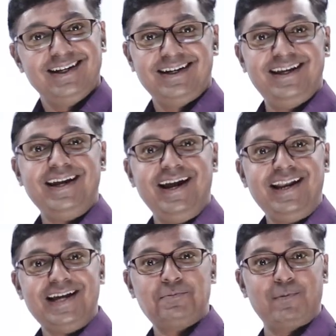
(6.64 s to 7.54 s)
Dear GATE
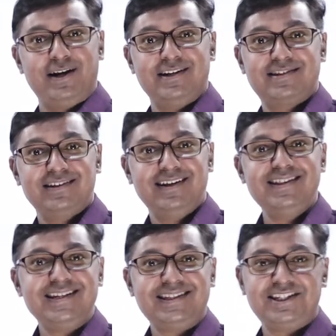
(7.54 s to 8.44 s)
aspirants,
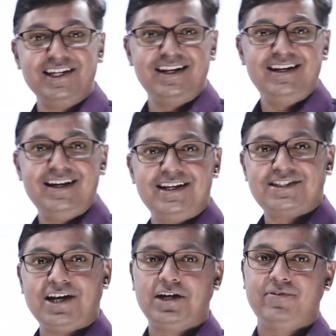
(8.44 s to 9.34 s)
in this session, let us
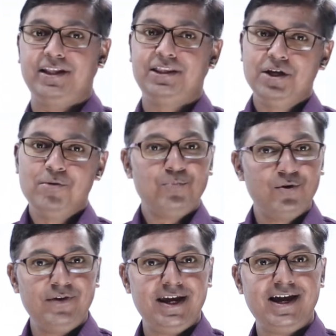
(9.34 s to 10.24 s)
start with
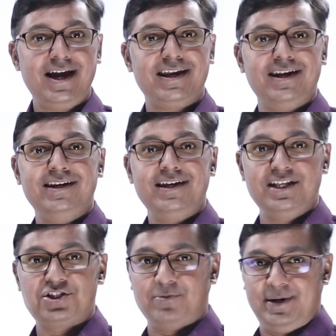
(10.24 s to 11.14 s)
moving iron
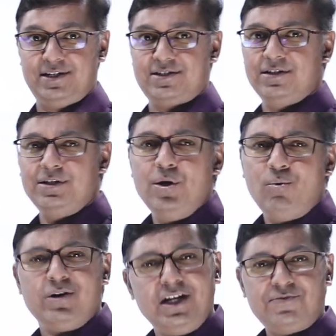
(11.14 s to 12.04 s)
instruments.
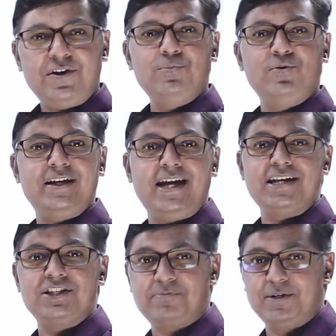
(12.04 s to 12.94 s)
What are different moving
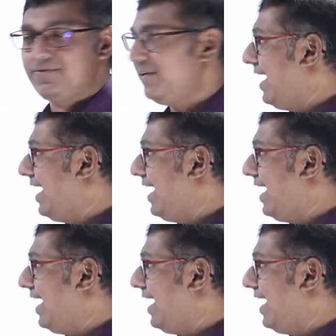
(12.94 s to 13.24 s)
iron instruments we